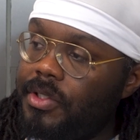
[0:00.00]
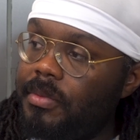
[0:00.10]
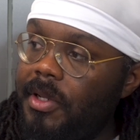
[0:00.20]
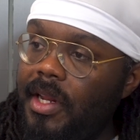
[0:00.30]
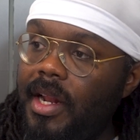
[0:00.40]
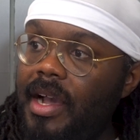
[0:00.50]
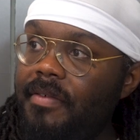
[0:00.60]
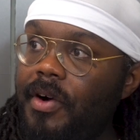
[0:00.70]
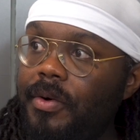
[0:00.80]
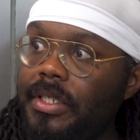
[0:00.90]
what you mean. And
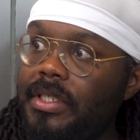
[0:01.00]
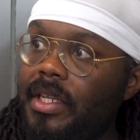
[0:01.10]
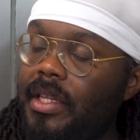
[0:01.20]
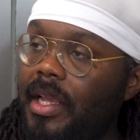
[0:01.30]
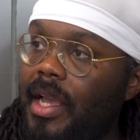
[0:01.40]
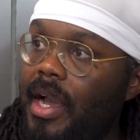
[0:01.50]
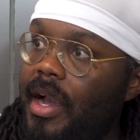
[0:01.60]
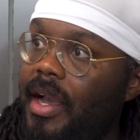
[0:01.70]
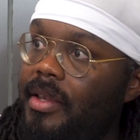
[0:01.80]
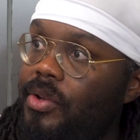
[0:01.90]
I've always said, like,
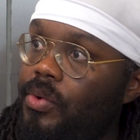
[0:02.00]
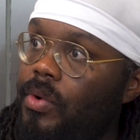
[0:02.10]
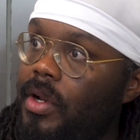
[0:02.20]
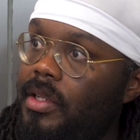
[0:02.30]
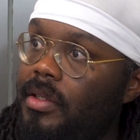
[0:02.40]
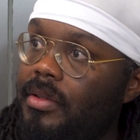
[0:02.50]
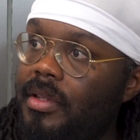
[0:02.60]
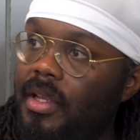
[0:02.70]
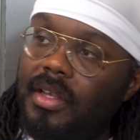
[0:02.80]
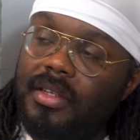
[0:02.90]
I do want to,
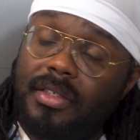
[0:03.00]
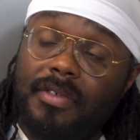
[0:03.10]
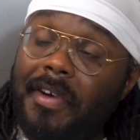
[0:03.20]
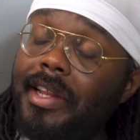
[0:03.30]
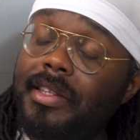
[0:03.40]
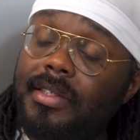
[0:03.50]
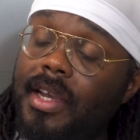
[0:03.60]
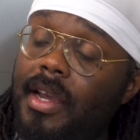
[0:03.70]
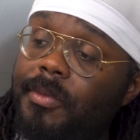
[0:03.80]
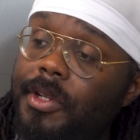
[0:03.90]
just finding the
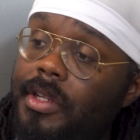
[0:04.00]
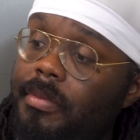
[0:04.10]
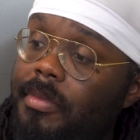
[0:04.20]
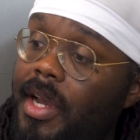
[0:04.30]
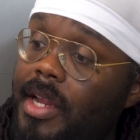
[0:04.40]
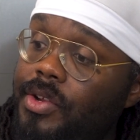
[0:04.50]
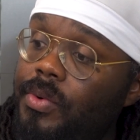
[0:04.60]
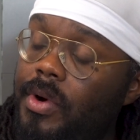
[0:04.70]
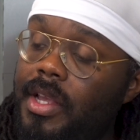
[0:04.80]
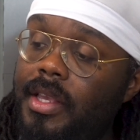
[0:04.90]
time really, but I
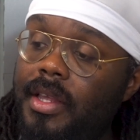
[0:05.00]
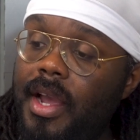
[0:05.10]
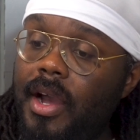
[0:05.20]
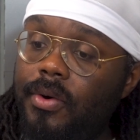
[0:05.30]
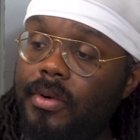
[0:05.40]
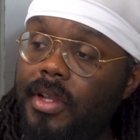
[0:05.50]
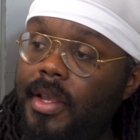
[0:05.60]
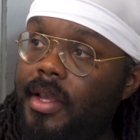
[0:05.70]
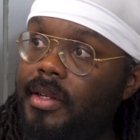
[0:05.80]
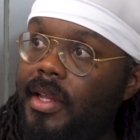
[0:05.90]
do want to get out
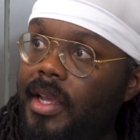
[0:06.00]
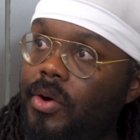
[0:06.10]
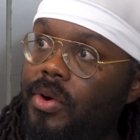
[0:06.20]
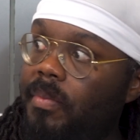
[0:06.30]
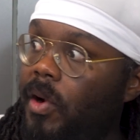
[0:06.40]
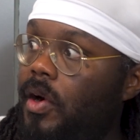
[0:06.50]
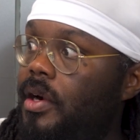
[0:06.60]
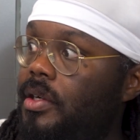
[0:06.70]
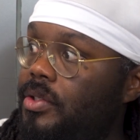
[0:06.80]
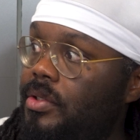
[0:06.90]
and like go to
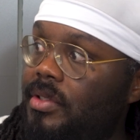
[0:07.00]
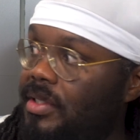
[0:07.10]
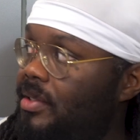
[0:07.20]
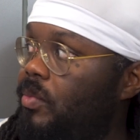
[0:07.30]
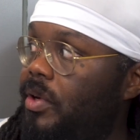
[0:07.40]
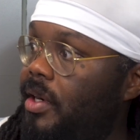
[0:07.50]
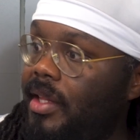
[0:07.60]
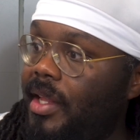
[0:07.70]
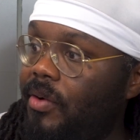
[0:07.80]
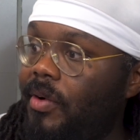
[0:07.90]
bars or sit somewhere
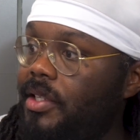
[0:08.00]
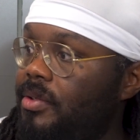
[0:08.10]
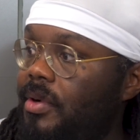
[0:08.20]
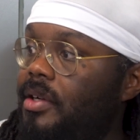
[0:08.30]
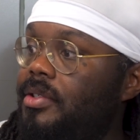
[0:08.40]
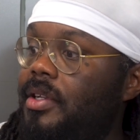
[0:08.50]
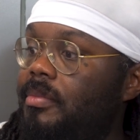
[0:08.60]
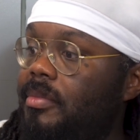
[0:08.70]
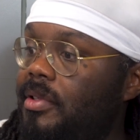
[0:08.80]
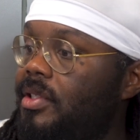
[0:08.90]
at like a restaurant or
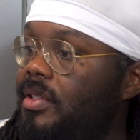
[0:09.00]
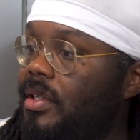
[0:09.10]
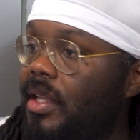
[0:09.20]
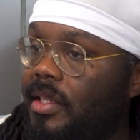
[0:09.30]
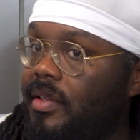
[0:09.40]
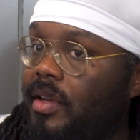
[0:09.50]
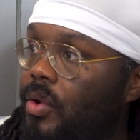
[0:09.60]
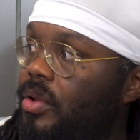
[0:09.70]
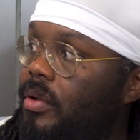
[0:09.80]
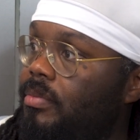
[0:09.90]
something just to get to
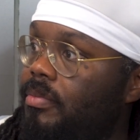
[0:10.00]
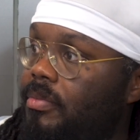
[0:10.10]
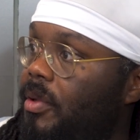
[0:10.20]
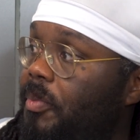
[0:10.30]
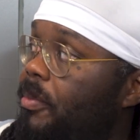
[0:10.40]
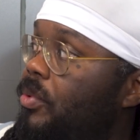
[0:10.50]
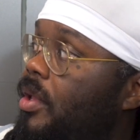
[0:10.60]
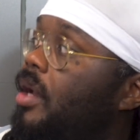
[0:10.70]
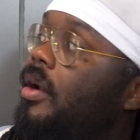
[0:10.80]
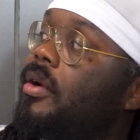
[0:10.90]
know the people
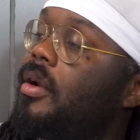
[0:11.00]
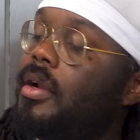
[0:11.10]
there.